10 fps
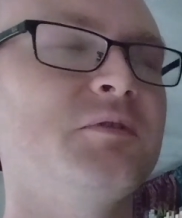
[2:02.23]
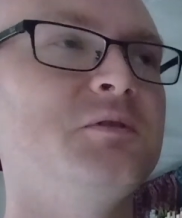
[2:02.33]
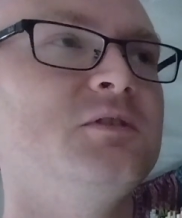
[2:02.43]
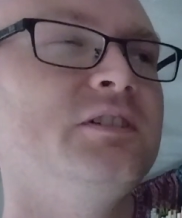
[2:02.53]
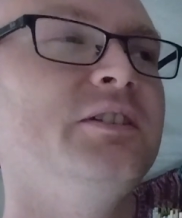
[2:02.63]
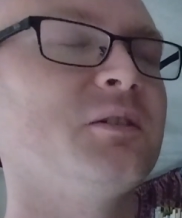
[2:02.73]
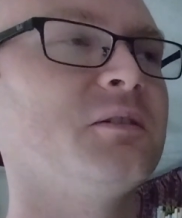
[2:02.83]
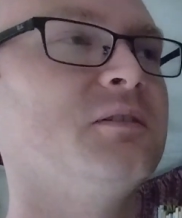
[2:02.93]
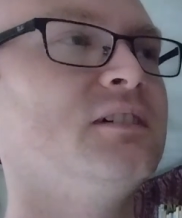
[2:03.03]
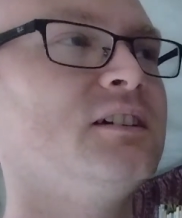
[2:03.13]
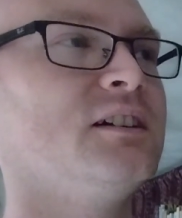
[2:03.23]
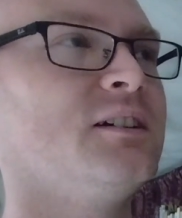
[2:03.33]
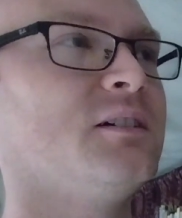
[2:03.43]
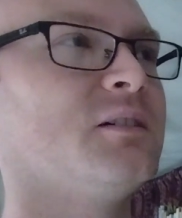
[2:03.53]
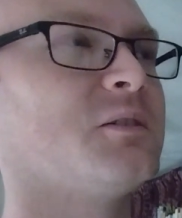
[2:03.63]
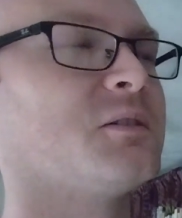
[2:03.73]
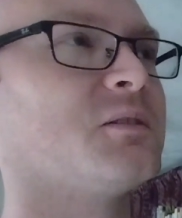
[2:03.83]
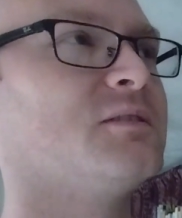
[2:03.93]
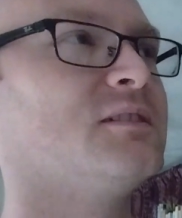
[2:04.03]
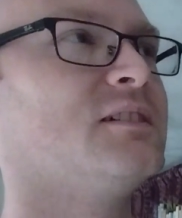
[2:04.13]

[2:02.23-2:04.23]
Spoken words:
foods or